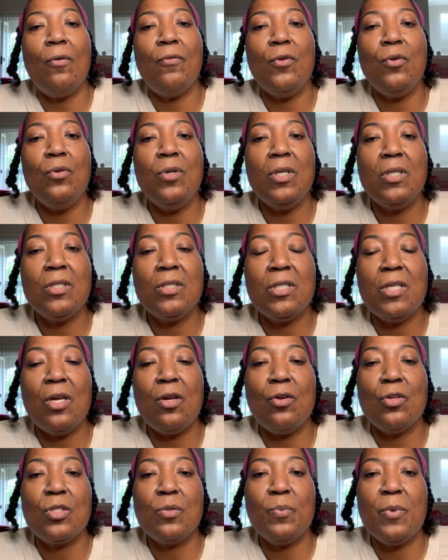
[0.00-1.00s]
if you need to tell
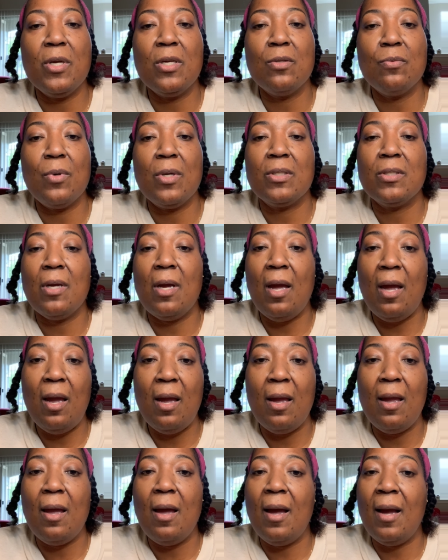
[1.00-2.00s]
your SPED director, hey,